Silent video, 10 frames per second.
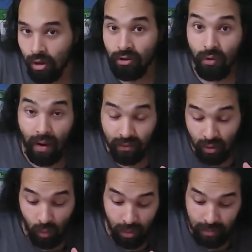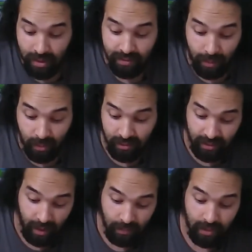So after the 1 minute timer is
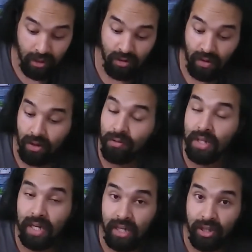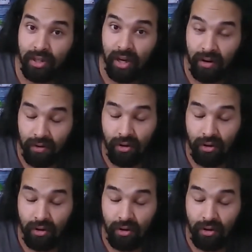stopped and you're done creating your character,